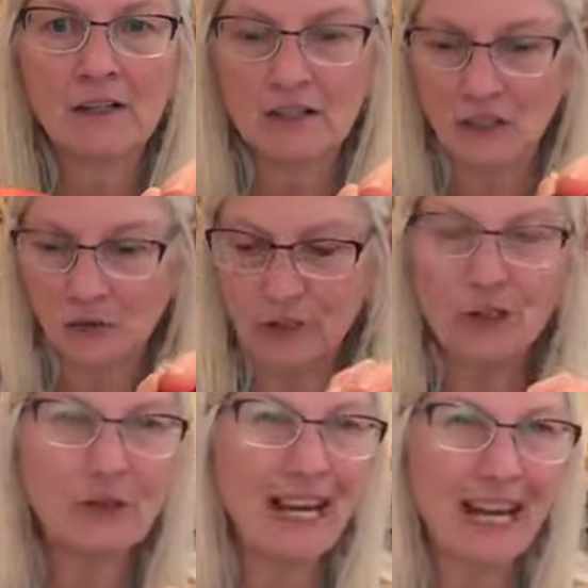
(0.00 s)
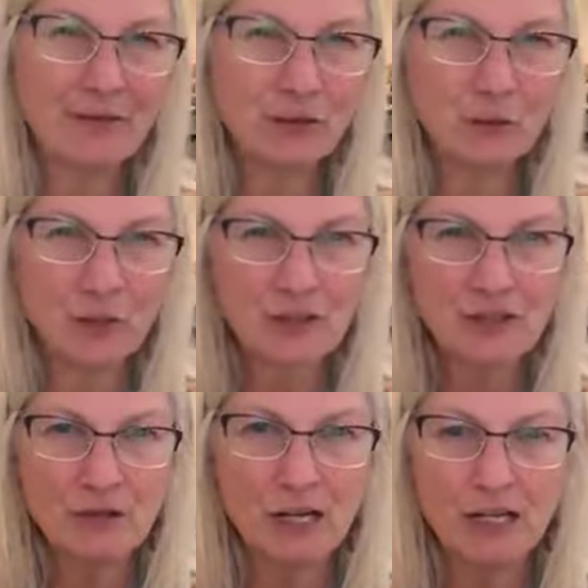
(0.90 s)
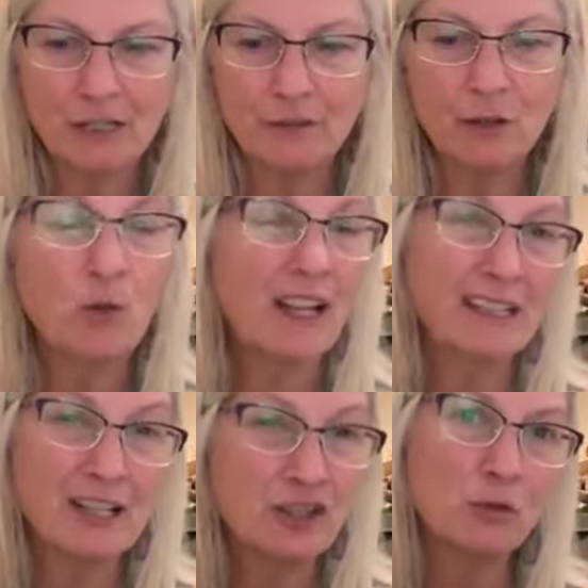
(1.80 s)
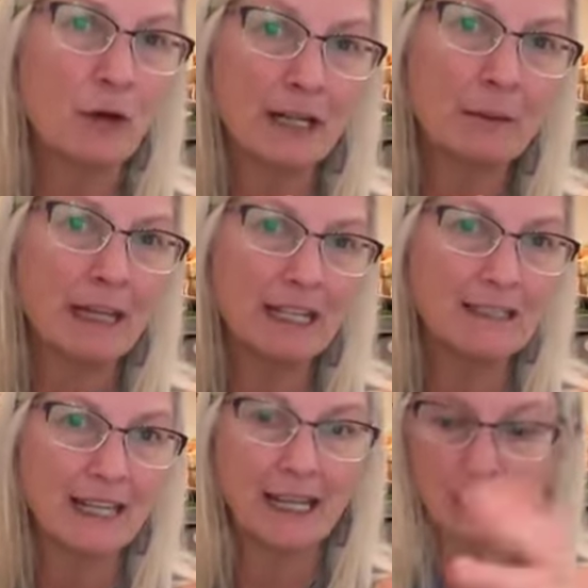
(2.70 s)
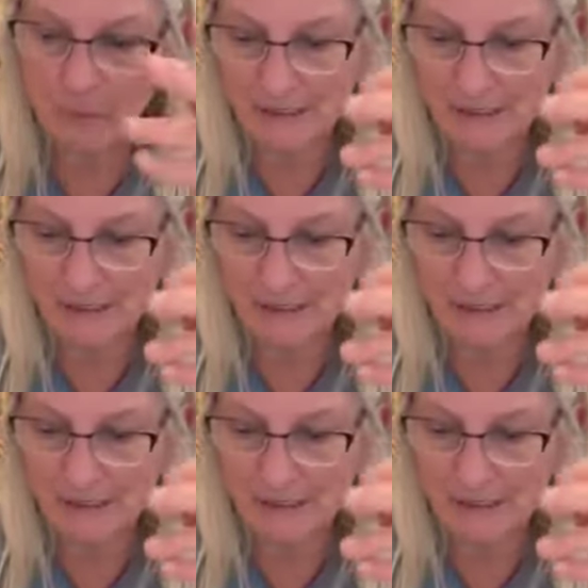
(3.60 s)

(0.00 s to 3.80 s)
So you don't have to work so hard unless you want to make a tag.